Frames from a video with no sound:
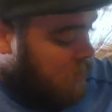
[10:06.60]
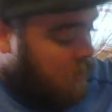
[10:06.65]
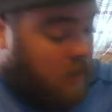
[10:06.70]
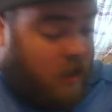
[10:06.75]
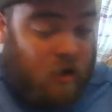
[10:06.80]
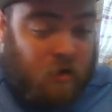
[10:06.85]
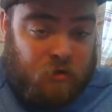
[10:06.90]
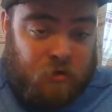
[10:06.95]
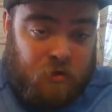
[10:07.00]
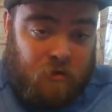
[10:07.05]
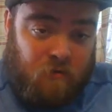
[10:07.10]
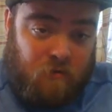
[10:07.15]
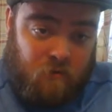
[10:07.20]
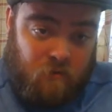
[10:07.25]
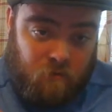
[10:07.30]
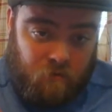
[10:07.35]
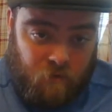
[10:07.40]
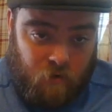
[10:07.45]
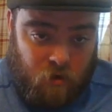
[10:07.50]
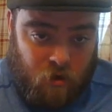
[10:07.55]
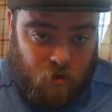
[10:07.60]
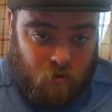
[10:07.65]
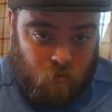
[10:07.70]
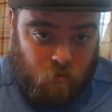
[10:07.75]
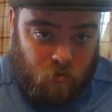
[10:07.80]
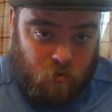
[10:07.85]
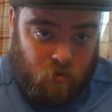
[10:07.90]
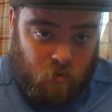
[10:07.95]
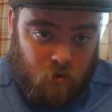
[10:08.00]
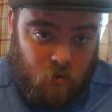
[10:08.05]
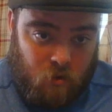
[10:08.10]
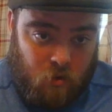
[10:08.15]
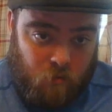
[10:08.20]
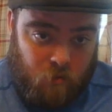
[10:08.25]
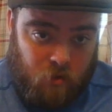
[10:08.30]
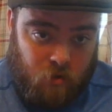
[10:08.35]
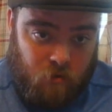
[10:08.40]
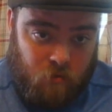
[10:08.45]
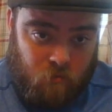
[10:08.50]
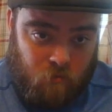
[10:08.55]
actually forgot one. Let
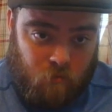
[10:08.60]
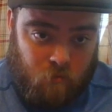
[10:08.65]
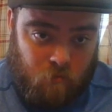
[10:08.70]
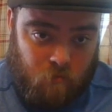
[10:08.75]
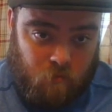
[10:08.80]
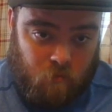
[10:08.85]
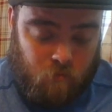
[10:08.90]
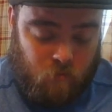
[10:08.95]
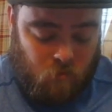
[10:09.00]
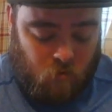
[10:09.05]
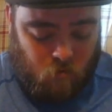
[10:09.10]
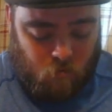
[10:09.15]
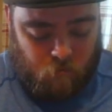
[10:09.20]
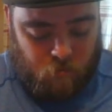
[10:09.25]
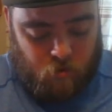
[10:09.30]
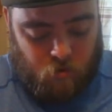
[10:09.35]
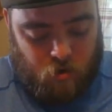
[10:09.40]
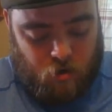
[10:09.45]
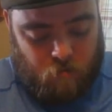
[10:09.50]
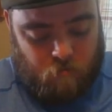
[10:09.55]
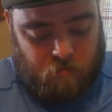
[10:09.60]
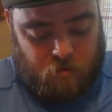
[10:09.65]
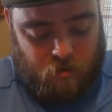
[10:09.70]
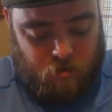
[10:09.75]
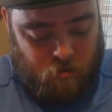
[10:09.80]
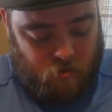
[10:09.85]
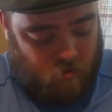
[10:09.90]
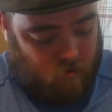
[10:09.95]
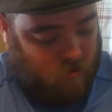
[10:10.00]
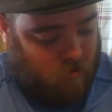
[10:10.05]
me be right back.